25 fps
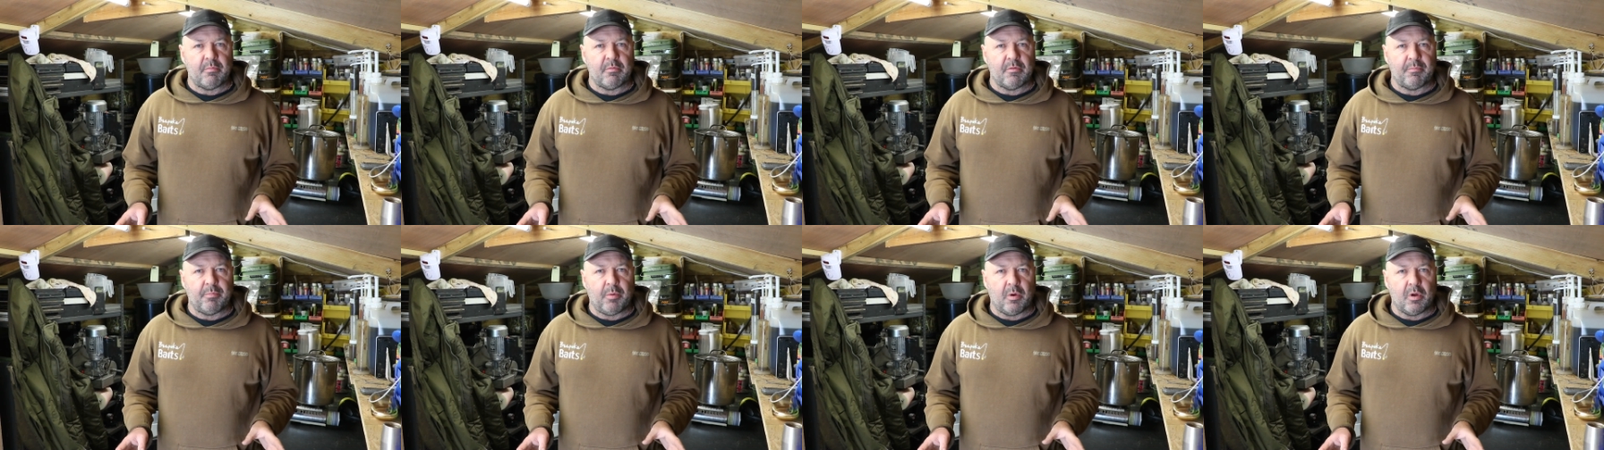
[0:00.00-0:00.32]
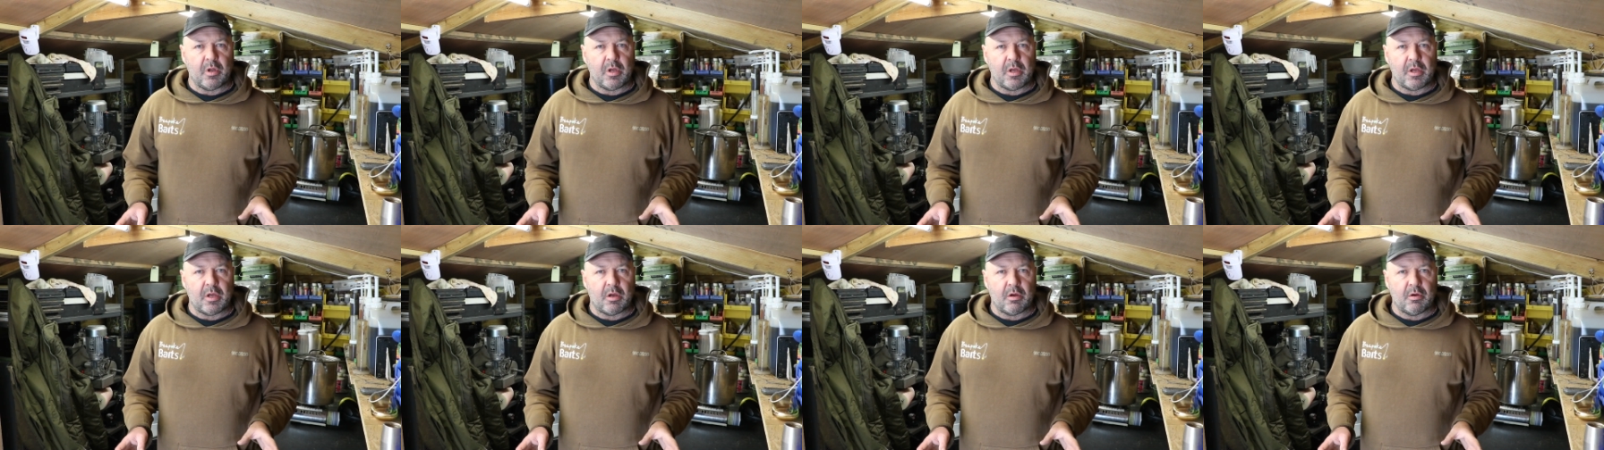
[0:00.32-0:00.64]
of
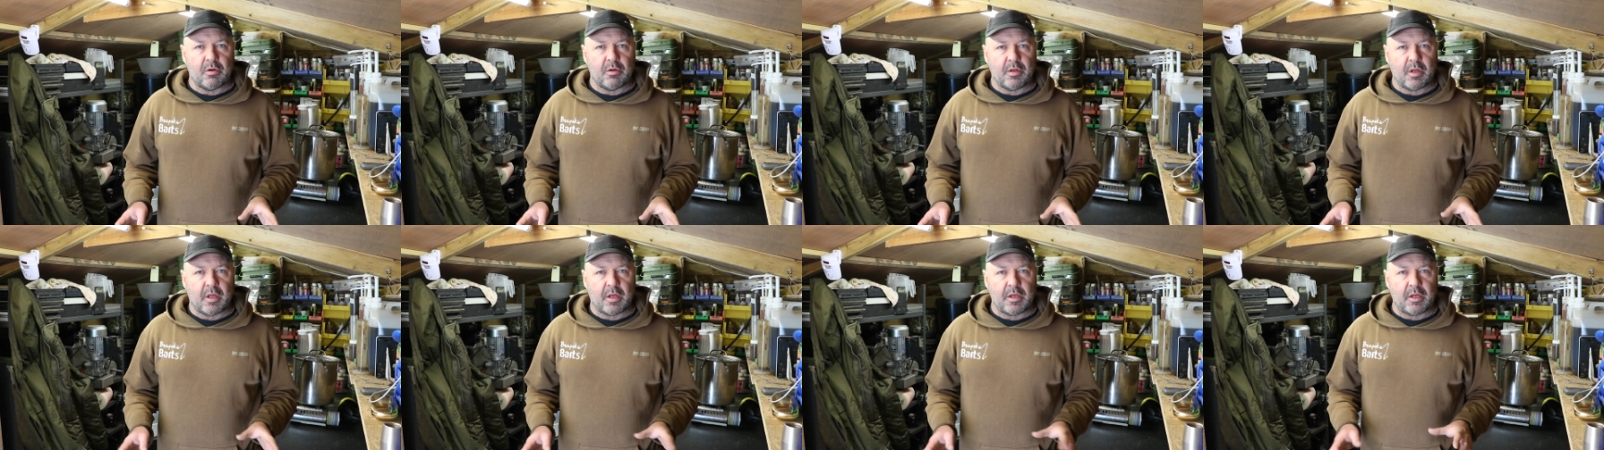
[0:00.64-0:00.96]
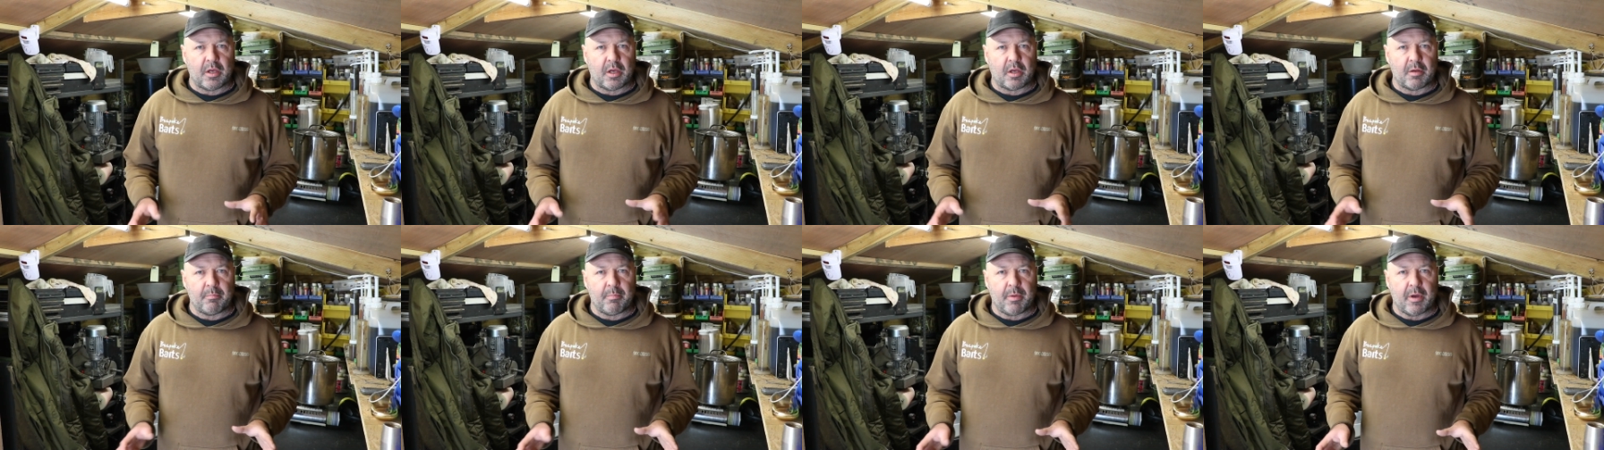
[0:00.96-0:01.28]
Boilie gun that you
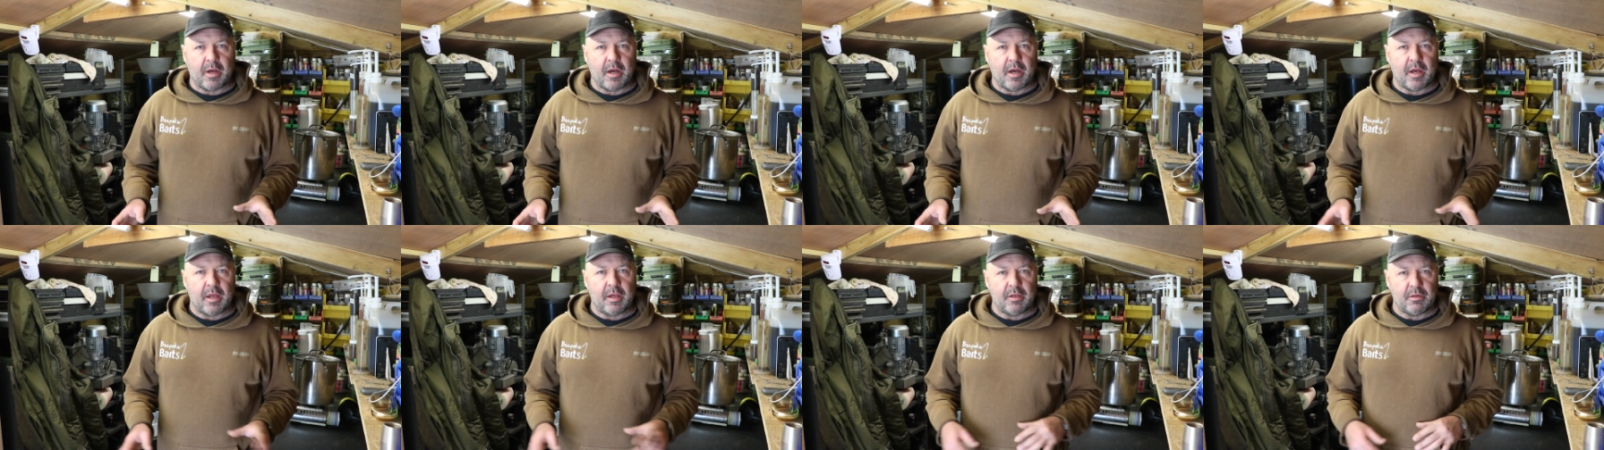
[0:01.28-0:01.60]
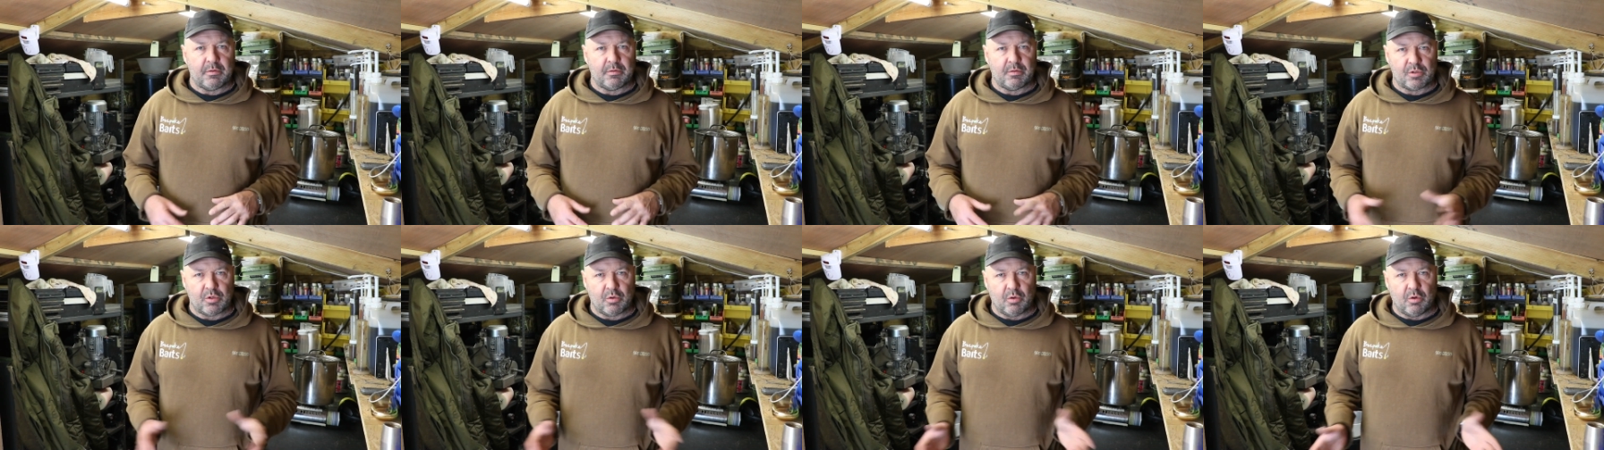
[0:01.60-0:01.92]
can buy
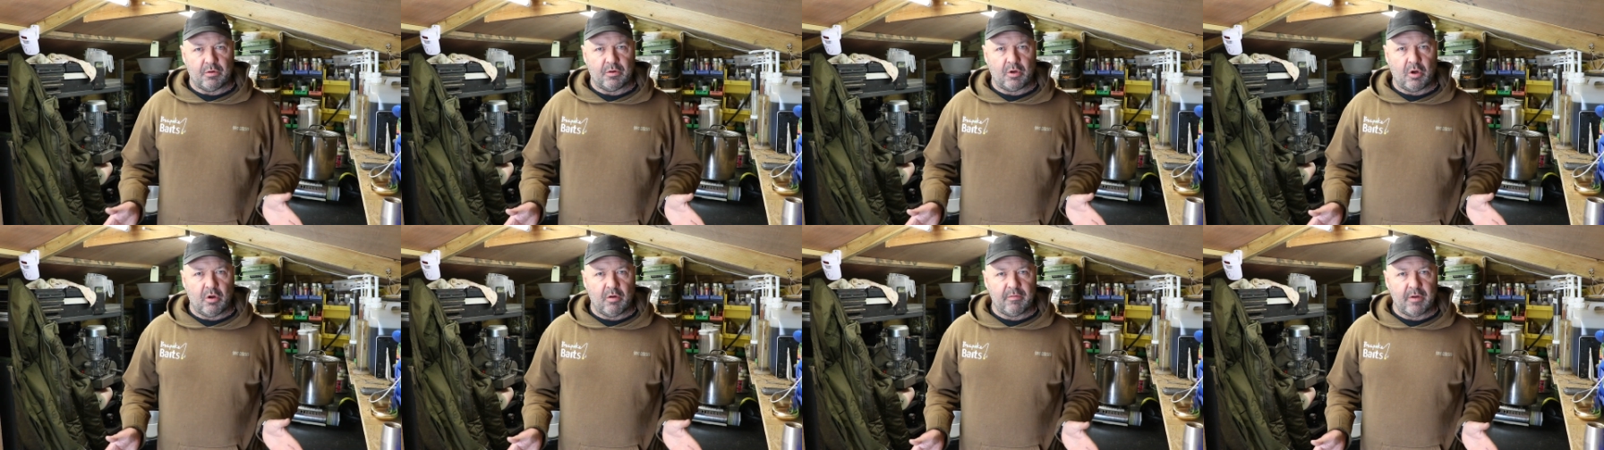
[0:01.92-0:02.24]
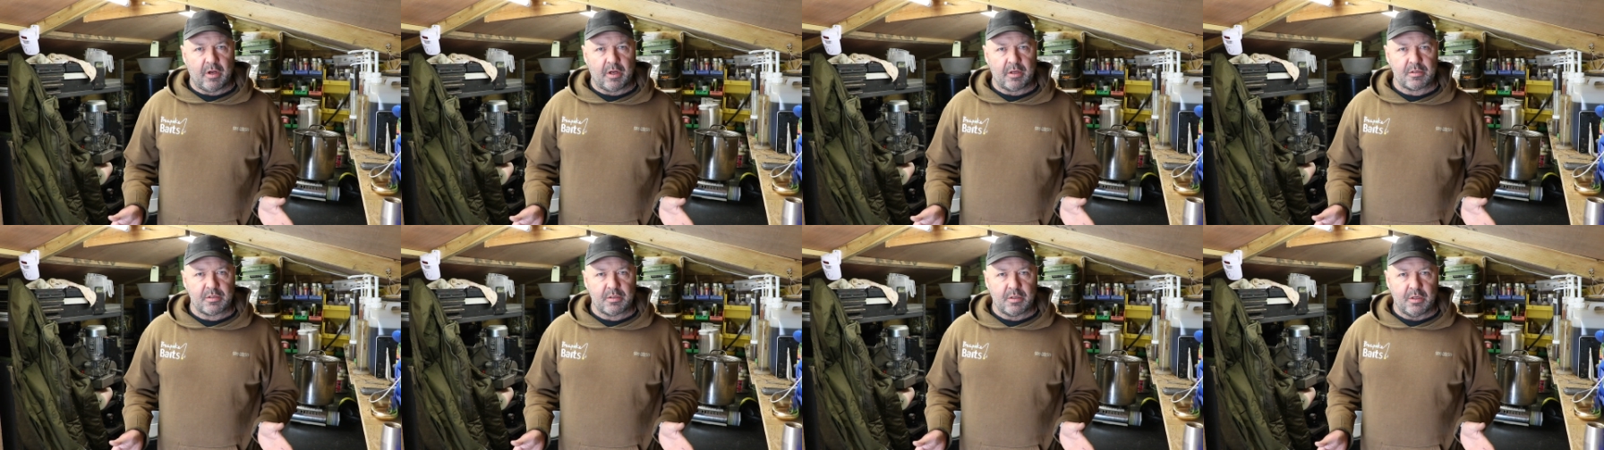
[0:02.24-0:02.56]
sort of
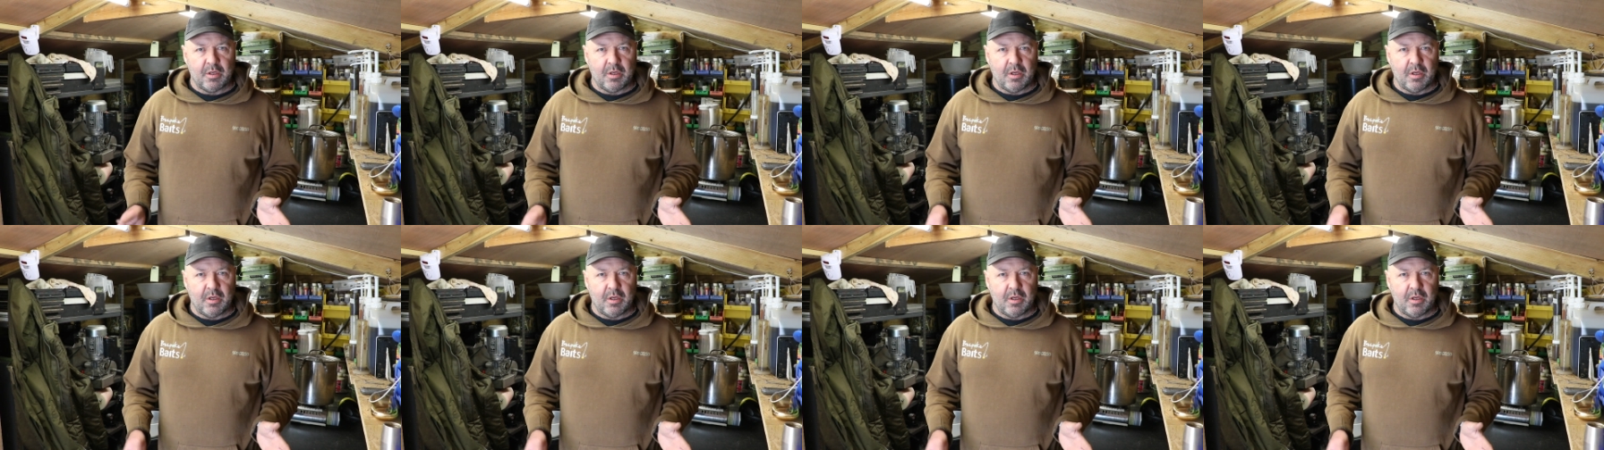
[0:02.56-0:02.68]
covered.